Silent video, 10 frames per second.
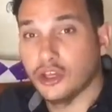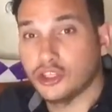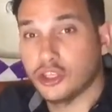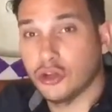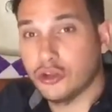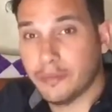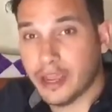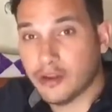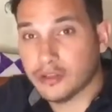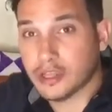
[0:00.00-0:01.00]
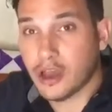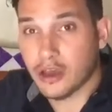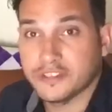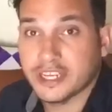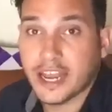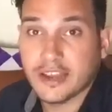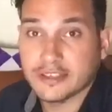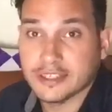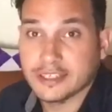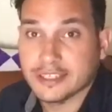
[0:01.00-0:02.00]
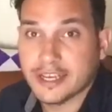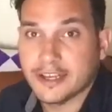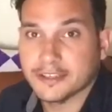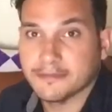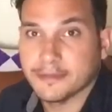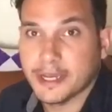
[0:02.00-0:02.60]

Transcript: solar panels on roofs and houses. It's awesome.